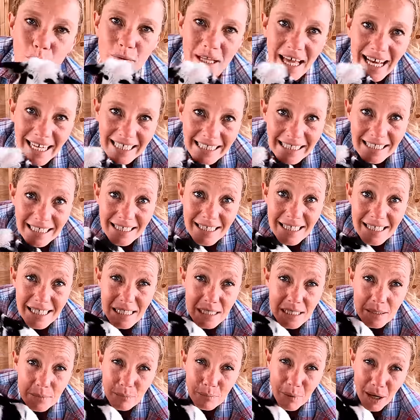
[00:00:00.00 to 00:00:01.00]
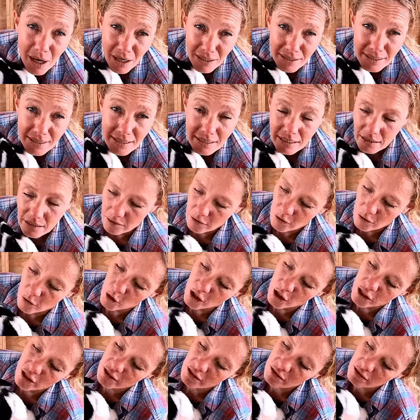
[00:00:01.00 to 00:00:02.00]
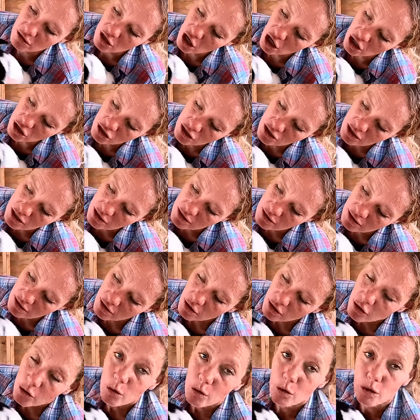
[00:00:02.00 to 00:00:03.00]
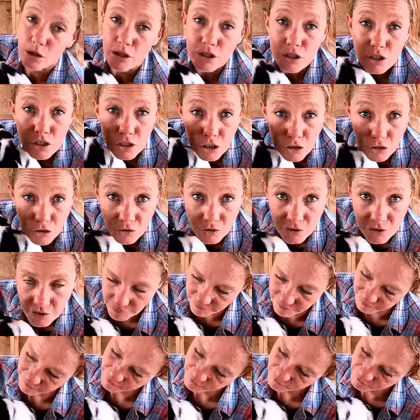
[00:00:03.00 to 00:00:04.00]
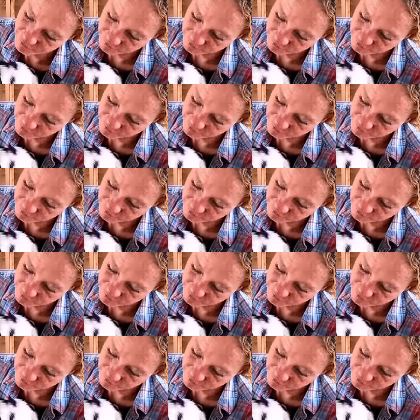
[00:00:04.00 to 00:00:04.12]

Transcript: black spots or dots or circles.